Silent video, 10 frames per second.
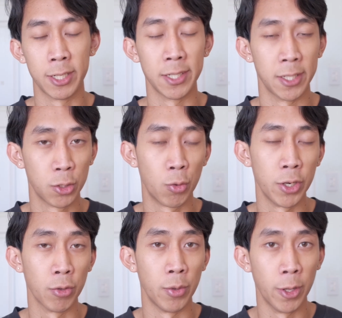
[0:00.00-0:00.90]
is the
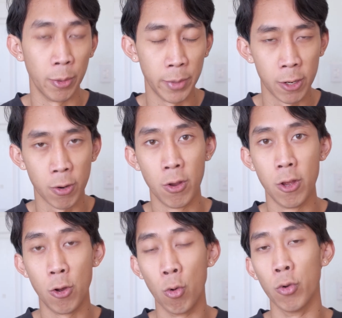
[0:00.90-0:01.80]

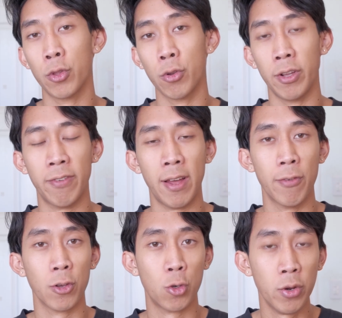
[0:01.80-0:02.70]
23mm or
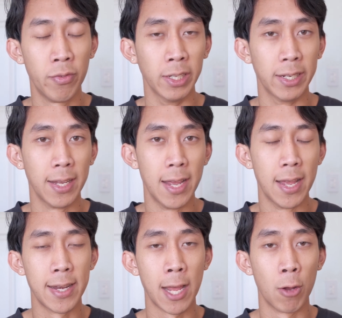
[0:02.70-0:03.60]
35 equivalent.
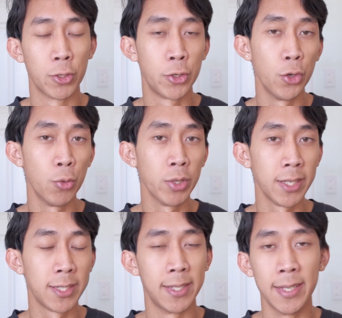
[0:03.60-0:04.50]
Now, shooting with
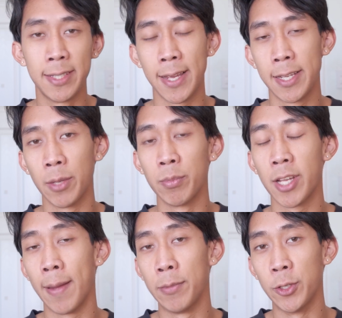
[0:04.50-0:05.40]
this did take some
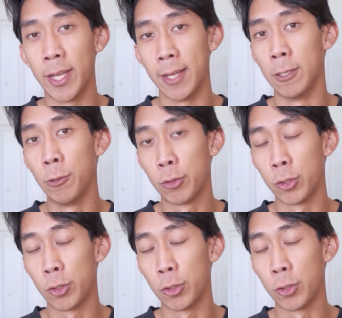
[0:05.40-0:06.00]
time to get used